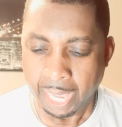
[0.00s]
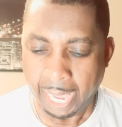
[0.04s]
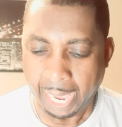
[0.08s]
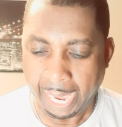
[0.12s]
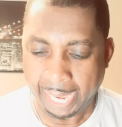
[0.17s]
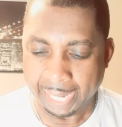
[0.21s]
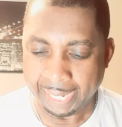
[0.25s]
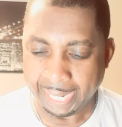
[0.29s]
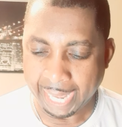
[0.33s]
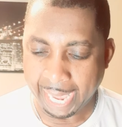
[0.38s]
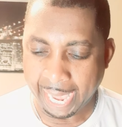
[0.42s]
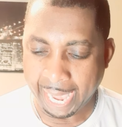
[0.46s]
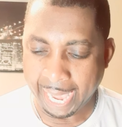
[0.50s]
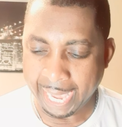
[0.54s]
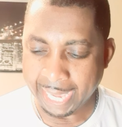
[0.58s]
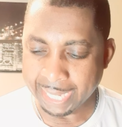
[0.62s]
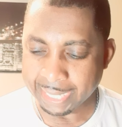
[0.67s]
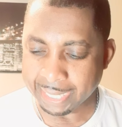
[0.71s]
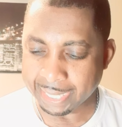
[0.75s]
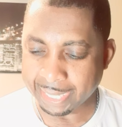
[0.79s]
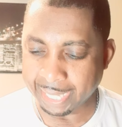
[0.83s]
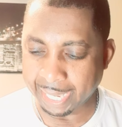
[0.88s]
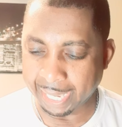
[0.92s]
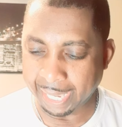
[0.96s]
and
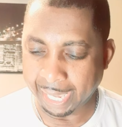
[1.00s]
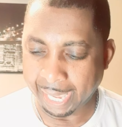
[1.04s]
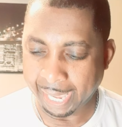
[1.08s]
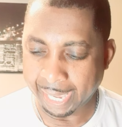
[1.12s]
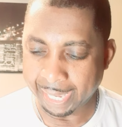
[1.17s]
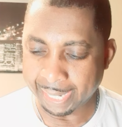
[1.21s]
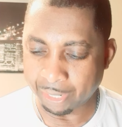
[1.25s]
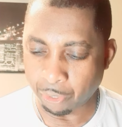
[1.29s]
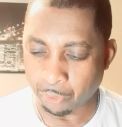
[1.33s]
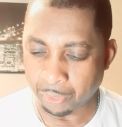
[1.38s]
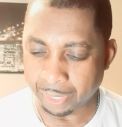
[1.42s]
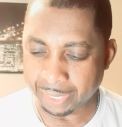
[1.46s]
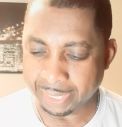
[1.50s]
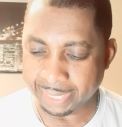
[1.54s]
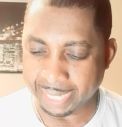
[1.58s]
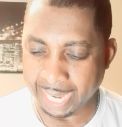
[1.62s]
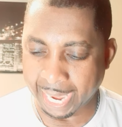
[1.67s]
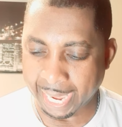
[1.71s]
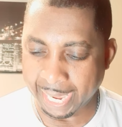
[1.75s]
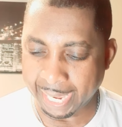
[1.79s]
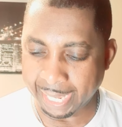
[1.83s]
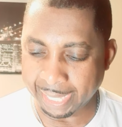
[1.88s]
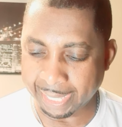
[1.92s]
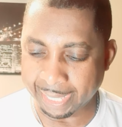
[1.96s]
as they had
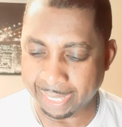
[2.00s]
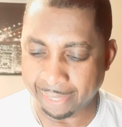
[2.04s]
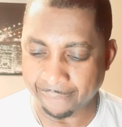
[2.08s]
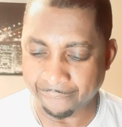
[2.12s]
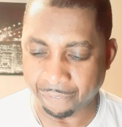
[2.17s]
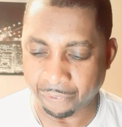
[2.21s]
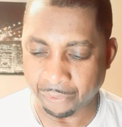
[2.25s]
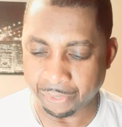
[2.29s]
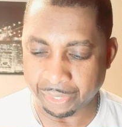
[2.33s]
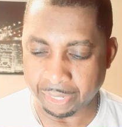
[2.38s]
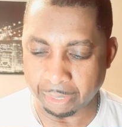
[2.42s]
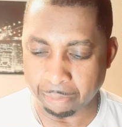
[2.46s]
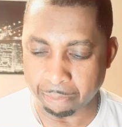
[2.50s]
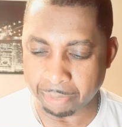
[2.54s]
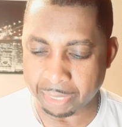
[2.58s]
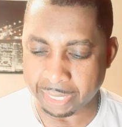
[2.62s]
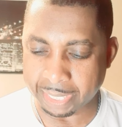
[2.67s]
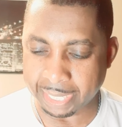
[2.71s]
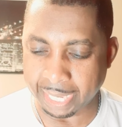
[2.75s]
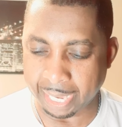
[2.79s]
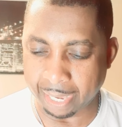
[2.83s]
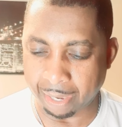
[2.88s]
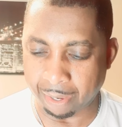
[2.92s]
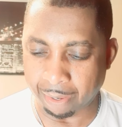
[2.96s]
ordained for
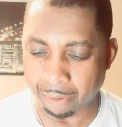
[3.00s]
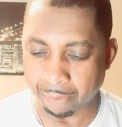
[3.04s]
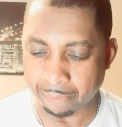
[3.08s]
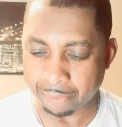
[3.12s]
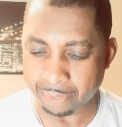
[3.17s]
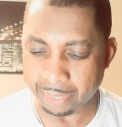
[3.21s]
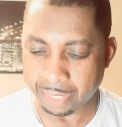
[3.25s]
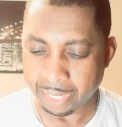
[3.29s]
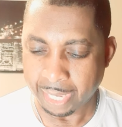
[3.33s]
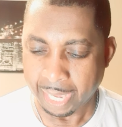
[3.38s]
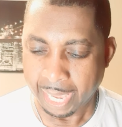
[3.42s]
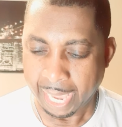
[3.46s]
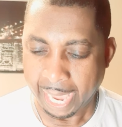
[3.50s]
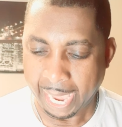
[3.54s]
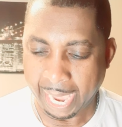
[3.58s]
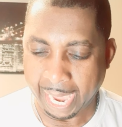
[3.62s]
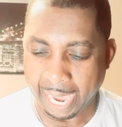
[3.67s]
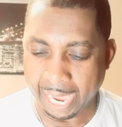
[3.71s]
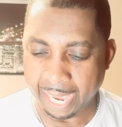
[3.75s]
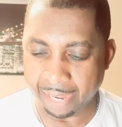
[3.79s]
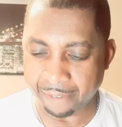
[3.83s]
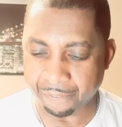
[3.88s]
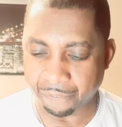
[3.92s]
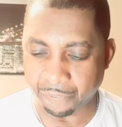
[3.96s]
themselves
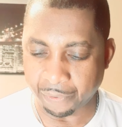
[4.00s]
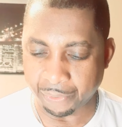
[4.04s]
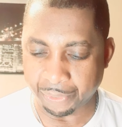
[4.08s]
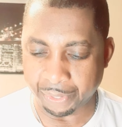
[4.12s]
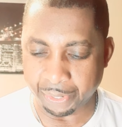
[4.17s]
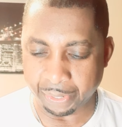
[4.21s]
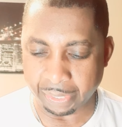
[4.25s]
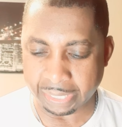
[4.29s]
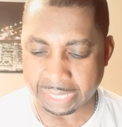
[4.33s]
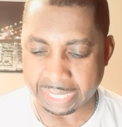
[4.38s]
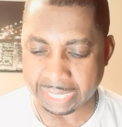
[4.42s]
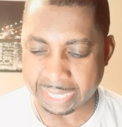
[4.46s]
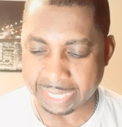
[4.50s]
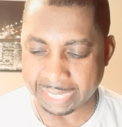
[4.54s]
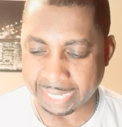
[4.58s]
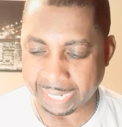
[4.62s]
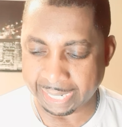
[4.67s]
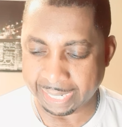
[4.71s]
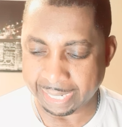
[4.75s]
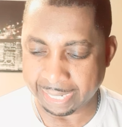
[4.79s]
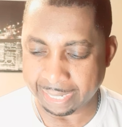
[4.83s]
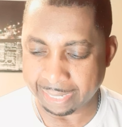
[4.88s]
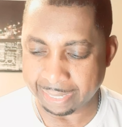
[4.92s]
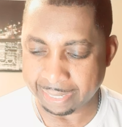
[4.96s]
and for their
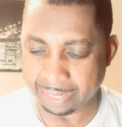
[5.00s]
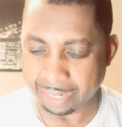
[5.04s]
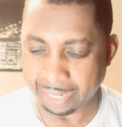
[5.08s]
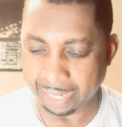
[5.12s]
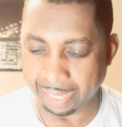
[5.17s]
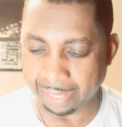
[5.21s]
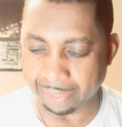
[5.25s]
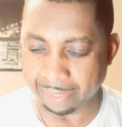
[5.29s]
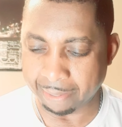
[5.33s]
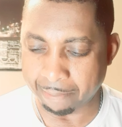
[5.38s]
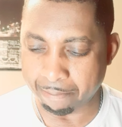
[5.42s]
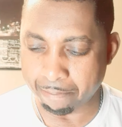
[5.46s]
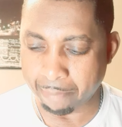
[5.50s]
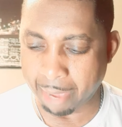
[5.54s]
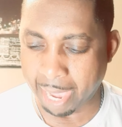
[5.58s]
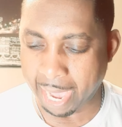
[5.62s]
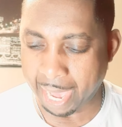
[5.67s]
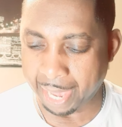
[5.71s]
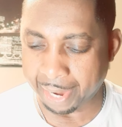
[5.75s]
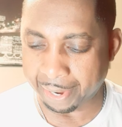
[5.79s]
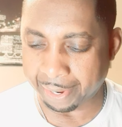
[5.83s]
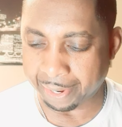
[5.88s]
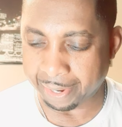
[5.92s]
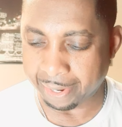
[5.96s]
descendants in the
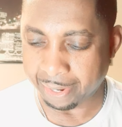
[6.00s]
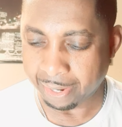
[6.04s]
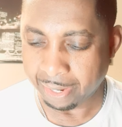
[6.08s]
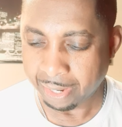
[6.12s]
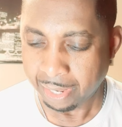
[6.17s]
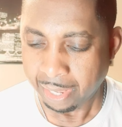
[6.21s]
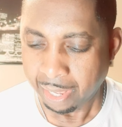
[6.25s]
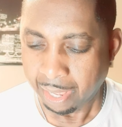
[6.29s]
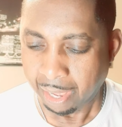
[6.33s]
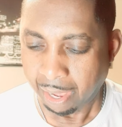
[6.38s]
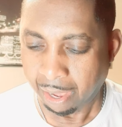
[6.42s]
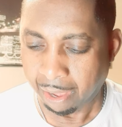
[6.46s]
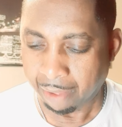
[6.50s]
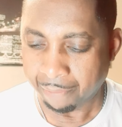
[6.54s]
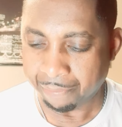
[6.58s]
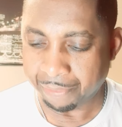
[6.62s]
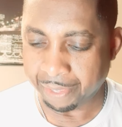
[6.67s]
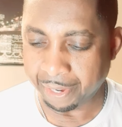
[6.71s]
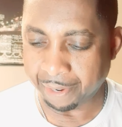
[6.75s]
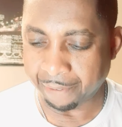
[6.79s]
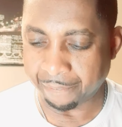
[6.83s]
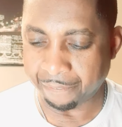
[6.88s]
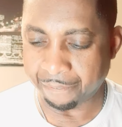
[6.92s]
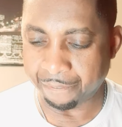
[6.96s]
matter of
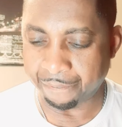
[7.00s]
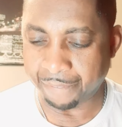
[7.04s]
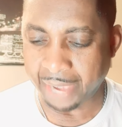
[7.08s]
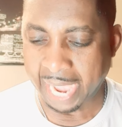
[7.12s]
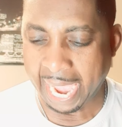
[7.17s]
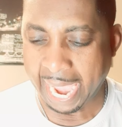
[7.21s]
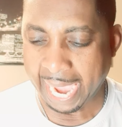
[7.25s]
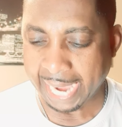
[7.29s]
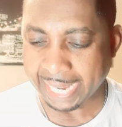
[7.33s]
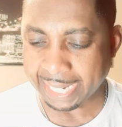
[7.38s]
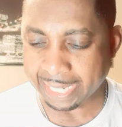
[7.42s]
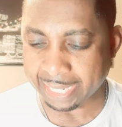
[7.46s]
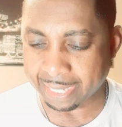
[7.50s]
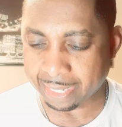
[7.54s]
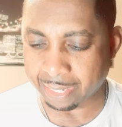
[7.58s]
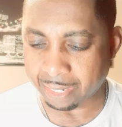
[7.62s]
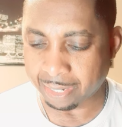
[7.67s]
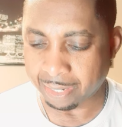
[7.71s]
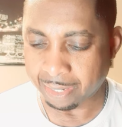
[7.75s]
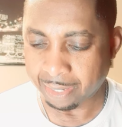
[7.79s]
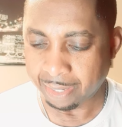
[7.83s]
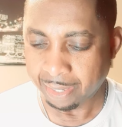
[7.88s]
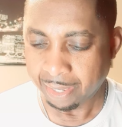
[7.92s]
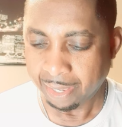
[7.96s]
their
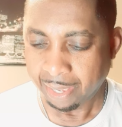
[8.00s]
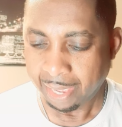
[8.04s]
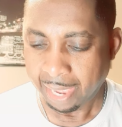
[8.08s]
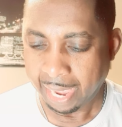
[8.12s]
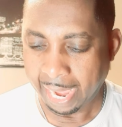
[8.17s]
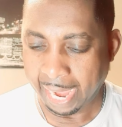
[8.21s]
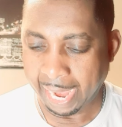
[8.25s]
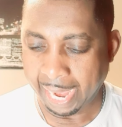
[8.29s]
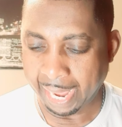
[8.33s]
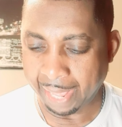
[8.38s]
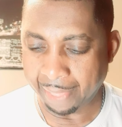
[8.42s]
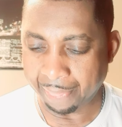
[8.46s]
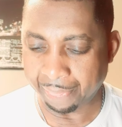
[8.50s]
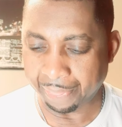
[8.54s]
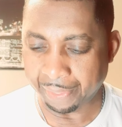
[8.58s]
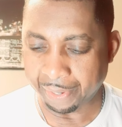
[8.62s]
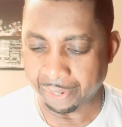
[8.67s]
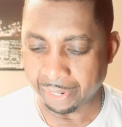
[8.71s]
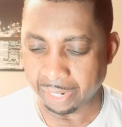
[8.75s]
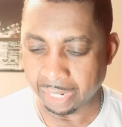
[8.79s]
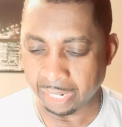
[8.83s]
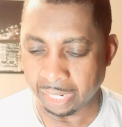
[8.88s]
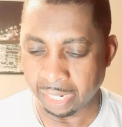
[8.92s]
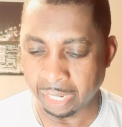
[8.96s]
facts and
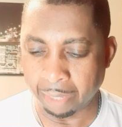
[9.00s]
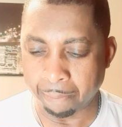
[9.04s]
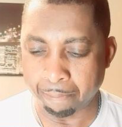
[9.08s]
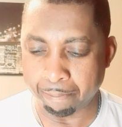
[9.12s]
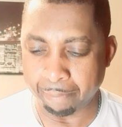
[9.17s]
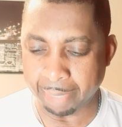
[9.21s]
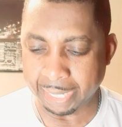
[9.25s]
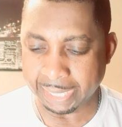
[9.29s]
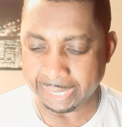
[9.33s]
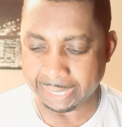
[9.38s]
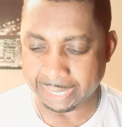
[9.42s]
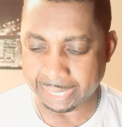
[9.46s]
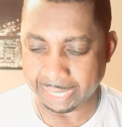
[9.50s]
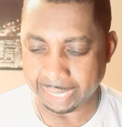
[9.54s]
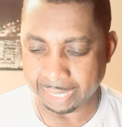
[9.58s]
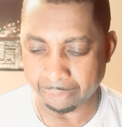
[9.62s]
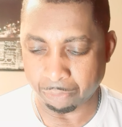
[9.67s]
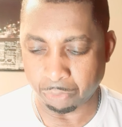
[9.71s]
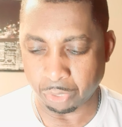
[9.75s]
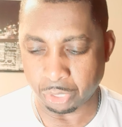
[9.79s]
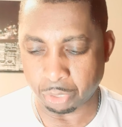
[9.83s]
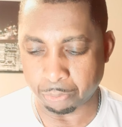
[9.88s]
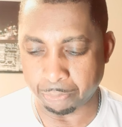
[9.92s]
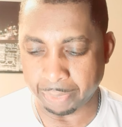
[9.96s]
their lamenting,
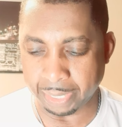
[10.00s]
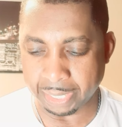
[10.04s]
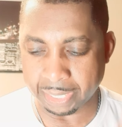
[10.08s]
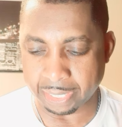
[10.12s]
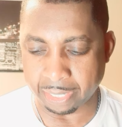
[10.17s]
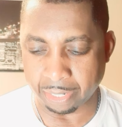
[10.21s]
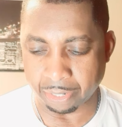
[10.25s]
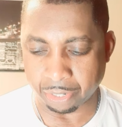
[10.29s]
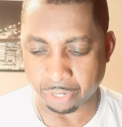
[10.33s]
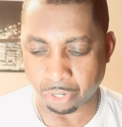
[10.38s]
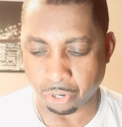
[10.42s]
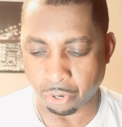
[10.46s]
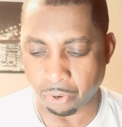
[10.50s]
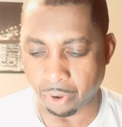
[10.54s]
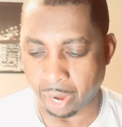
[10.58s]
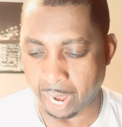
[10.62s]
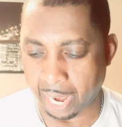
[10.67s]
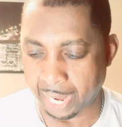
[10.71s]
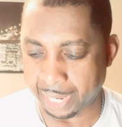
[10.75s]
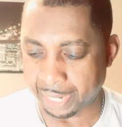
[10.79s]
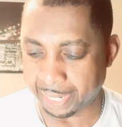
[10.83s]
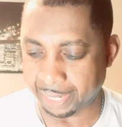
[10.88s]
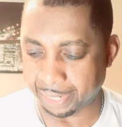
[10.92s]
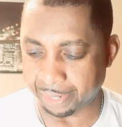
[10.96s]
which means their
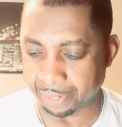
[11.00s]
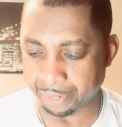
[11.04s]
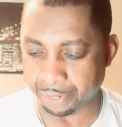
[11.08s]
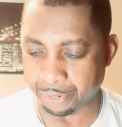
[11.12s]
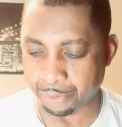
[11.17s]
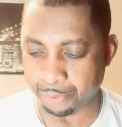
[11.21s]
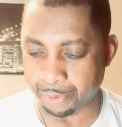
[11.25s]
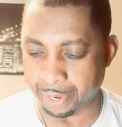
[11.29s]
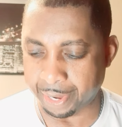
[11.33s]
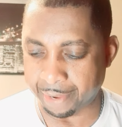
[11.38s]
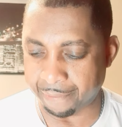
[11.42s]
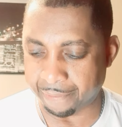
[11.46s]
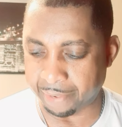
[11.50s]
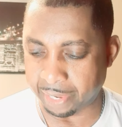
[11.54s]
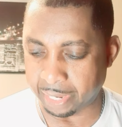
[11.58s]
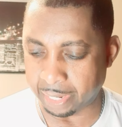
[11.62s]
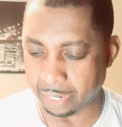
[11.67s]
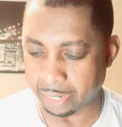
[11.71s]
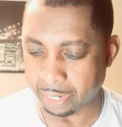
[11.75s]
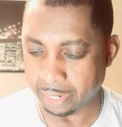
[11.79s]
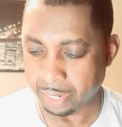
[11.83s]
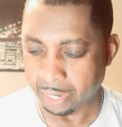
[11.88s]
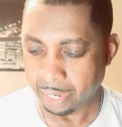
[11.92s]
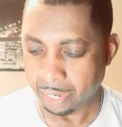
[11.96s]
crying and their grieving.